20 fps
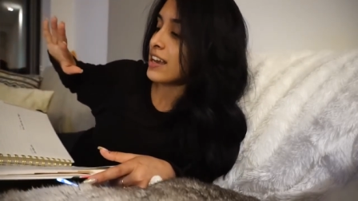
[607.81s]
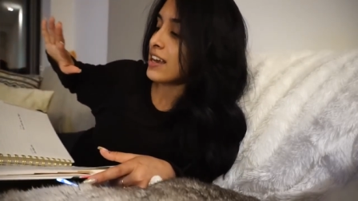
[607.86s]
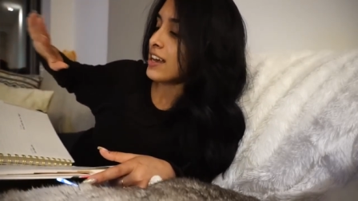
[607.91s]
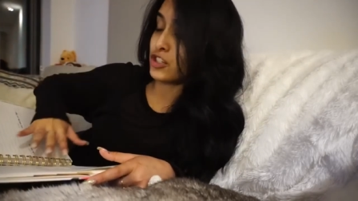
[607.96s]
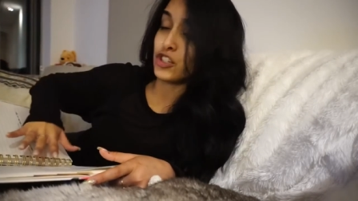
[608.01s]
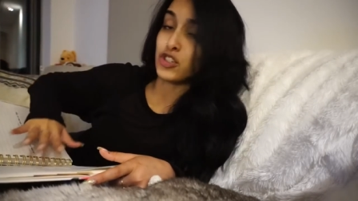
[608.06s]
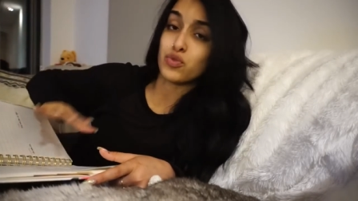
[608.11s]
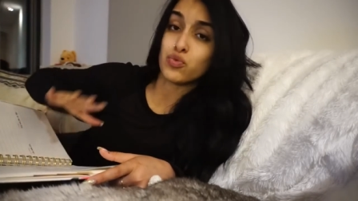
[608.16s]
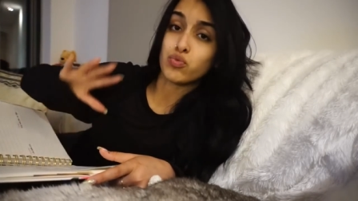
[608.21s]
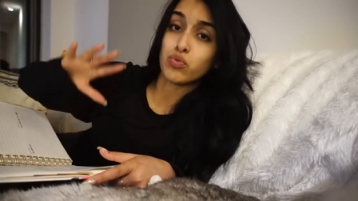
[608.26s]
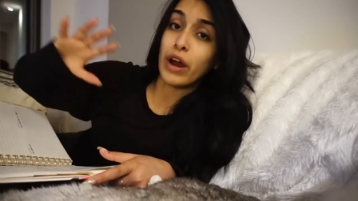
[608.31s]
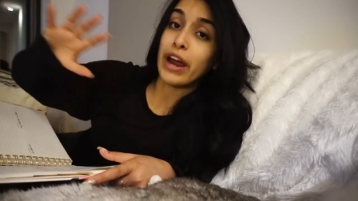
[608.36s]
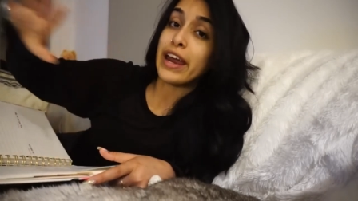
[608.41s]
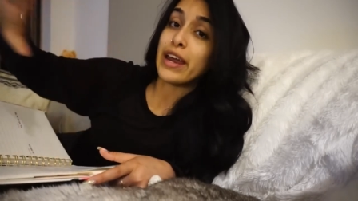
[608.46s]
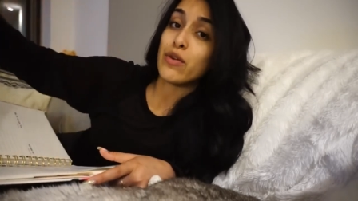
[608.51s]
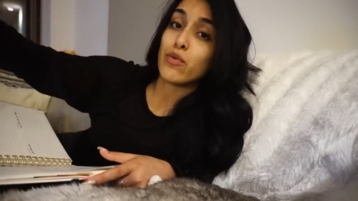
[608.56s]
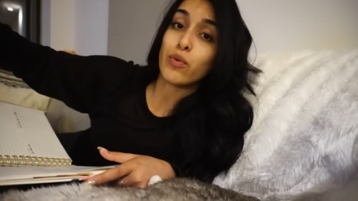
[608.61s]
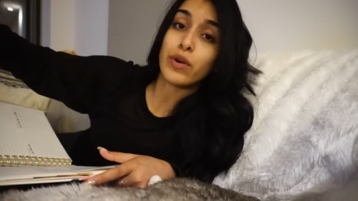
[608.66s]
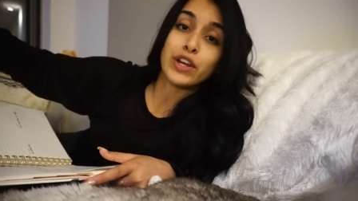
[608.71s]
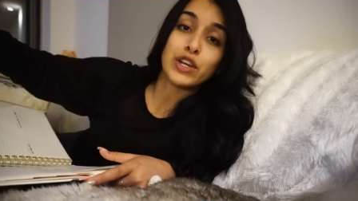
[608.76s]
just
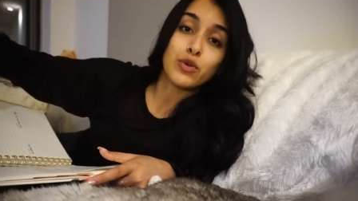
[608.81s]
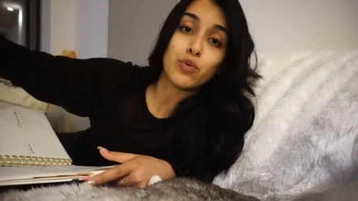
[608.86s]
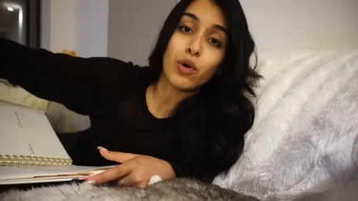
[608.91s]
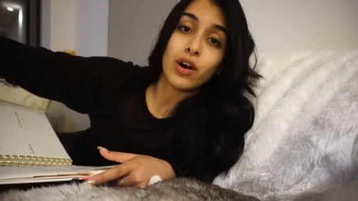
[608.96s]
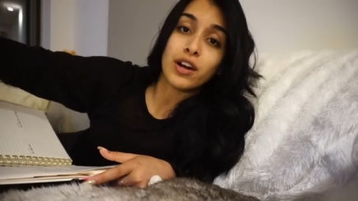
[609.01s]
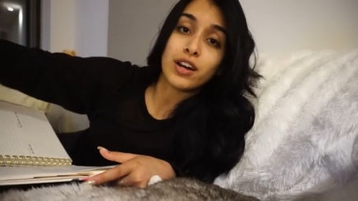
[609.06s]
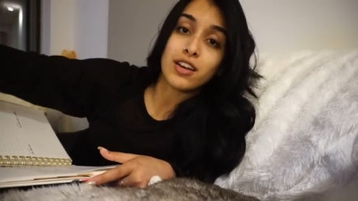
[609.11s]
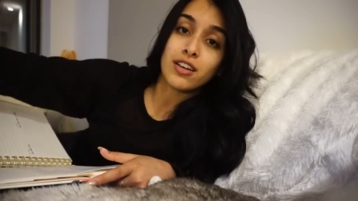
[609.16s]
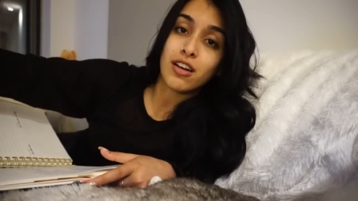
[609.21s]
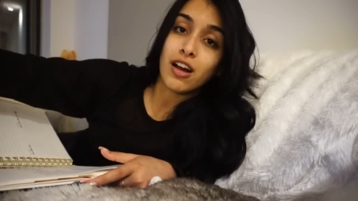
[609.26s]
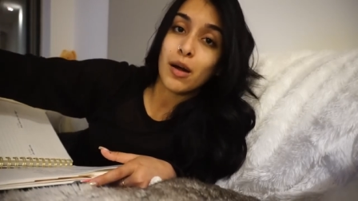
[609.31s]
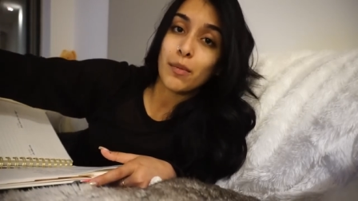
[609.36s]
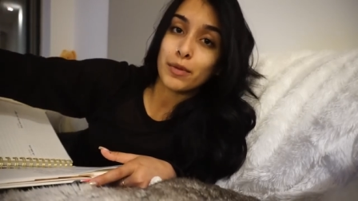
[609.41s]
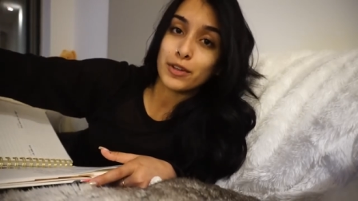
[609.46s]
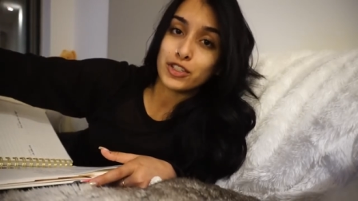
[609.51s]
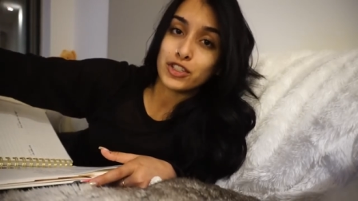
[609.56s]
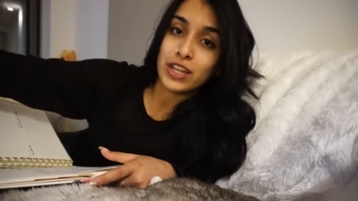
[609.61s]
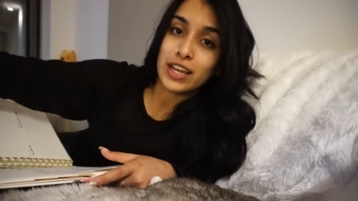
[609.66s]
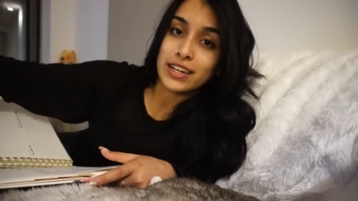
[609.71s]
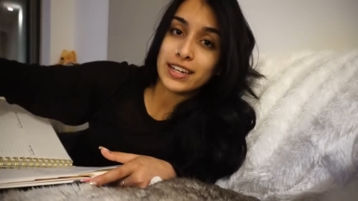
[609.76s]
write what you wanna
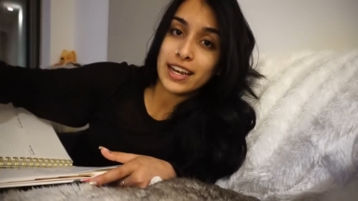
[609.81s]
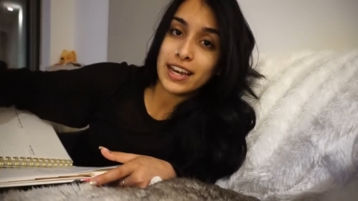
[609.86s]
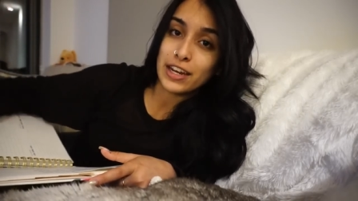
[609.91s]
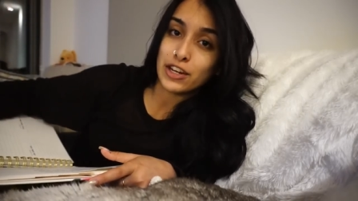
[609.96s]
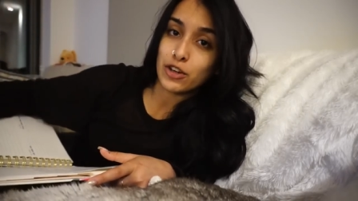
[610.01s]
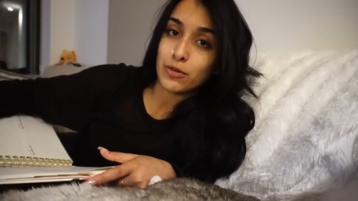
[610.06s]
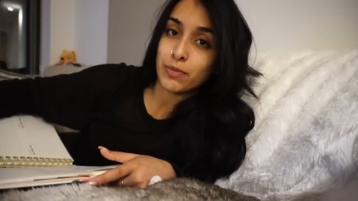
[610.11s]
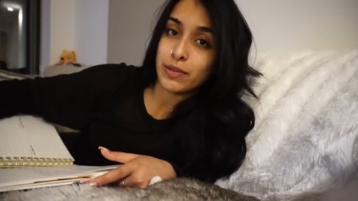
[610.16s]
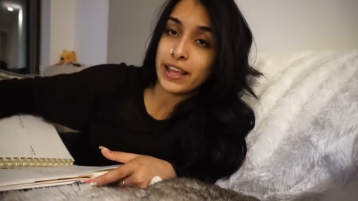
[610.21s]
accomplish that day in your